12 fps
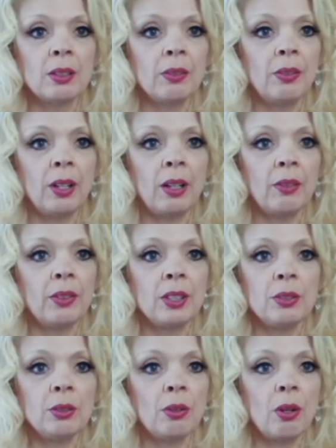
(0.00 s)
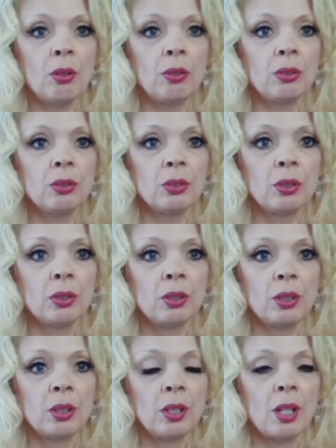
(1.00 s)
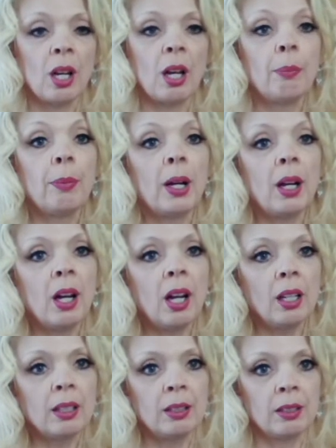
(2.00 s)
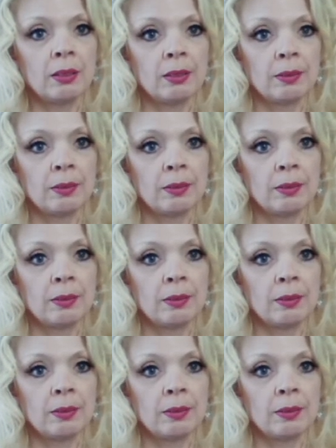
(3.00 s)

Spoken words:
of love that you hold upon